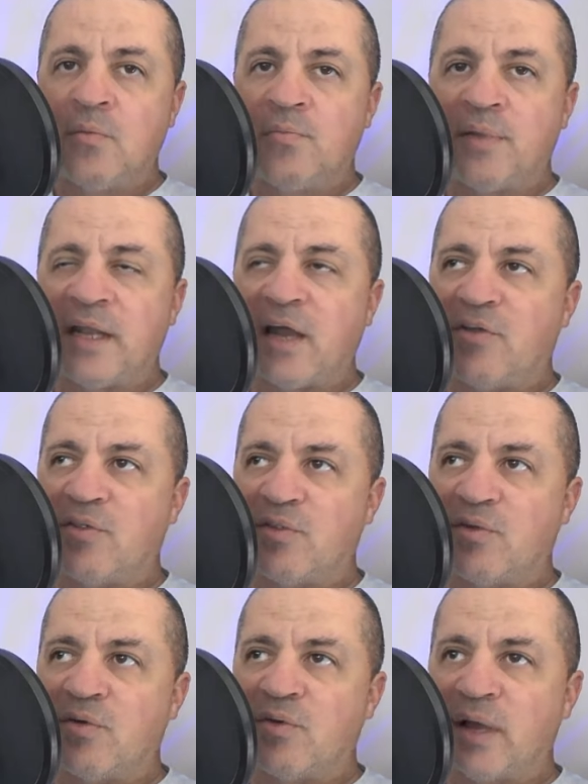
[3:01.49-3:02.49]
But now
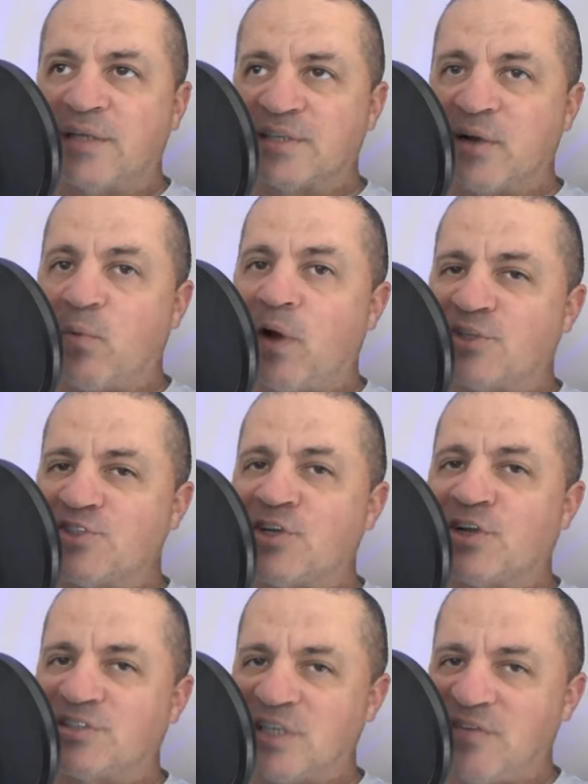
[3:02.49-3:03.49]
as I watched it
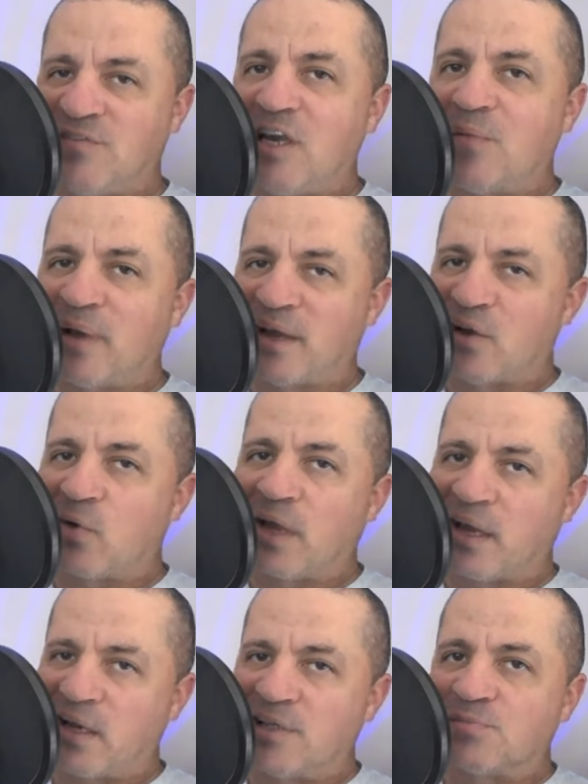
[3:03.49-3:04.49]
on TV, I'm like,
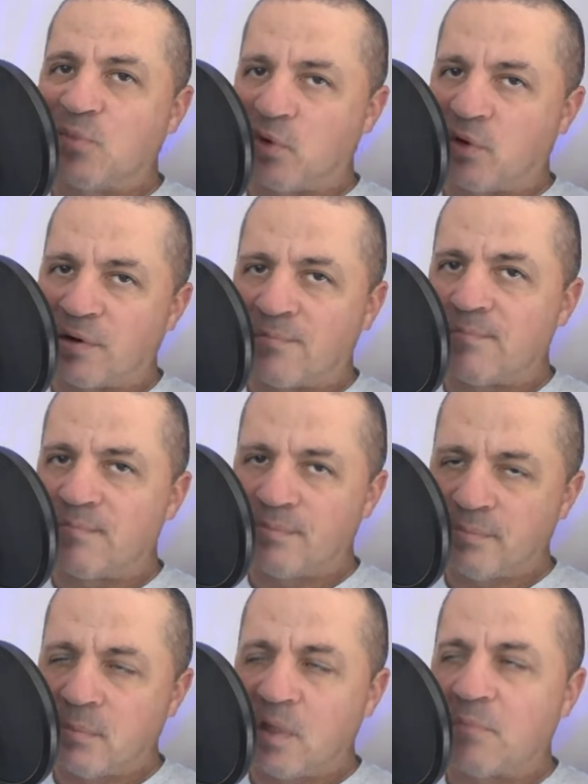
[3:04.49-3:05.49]
okay, it is more
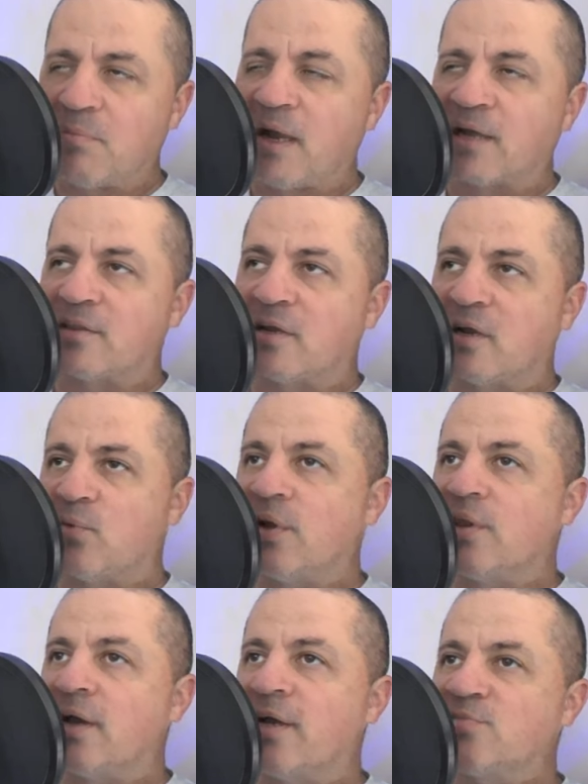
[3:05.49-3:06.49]
impact than I
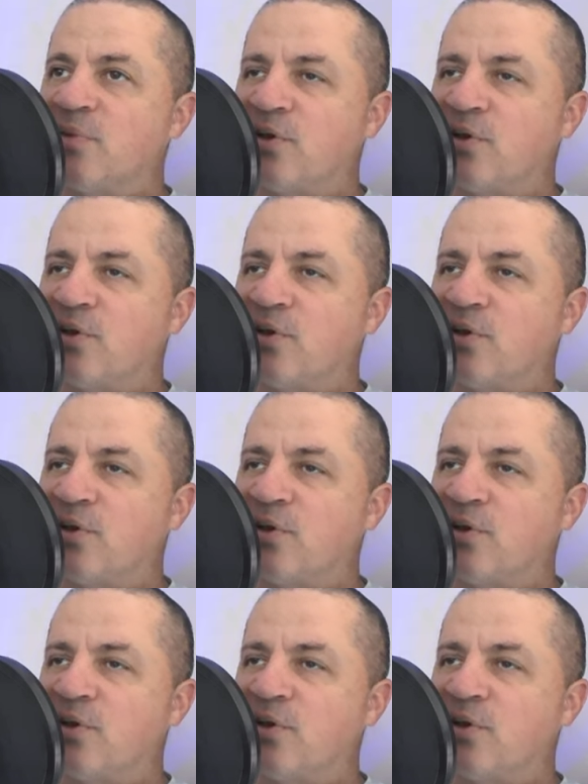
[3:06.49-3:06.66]
realized.